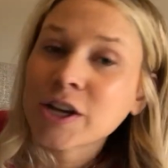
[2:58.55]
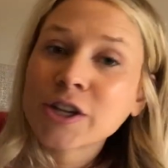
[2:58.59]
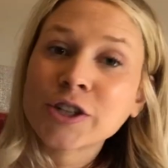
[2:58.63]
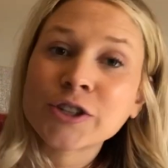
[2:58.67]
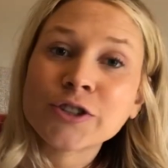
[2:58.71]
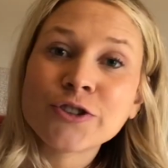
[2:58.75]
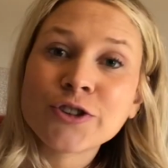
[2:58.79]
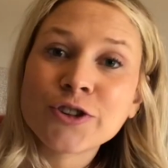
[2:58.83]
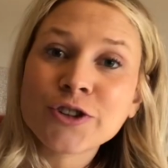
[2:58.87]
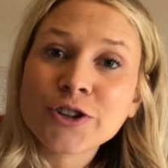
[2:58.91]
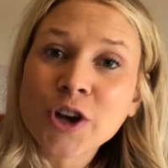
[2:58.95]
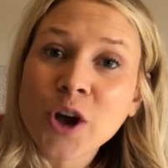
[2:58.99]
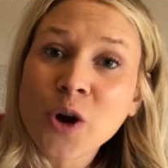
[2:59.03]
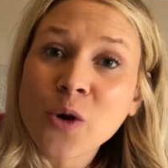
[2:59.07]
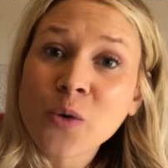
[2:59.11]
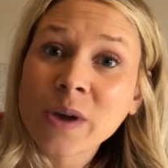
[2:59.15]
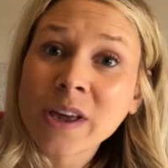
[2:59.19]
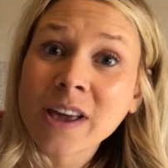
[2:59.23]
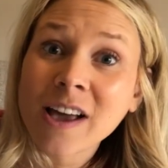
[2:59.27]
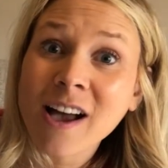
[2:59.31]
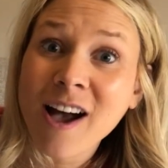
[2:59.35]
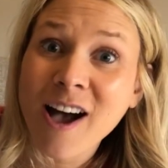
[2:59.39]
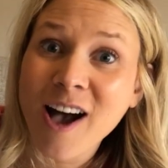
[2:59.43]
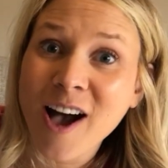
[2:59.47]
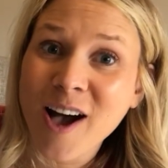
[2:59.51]

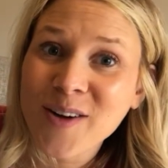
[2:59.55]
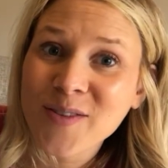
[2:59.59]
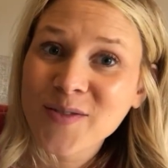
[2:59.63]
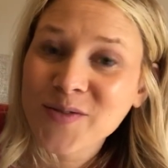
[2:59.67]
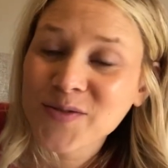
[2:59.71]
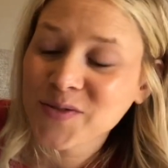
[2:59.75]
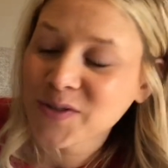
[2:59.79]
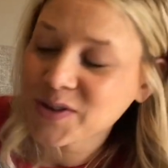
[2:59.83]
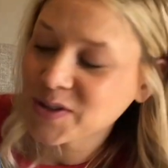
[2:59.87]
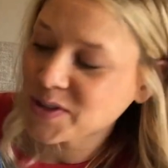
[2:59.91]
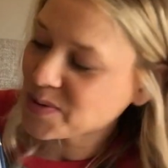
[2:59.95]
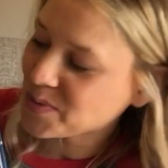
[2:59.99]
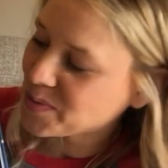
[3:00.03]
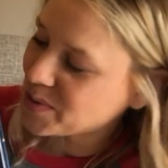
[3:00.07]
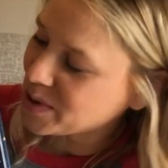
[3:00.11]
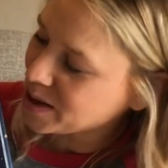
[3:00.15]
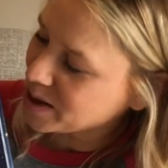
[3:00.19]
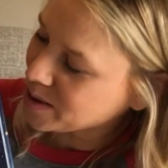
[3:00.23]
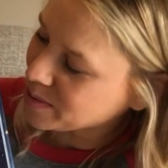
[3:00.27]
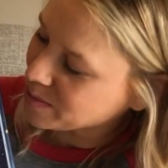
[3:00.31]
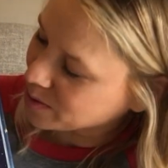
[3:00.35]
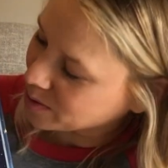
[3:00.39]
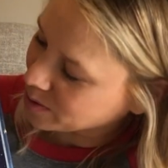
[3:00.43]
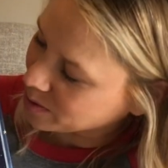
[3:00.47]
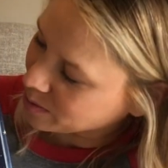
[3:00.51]
showing off for the
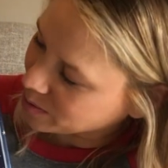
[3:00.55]
people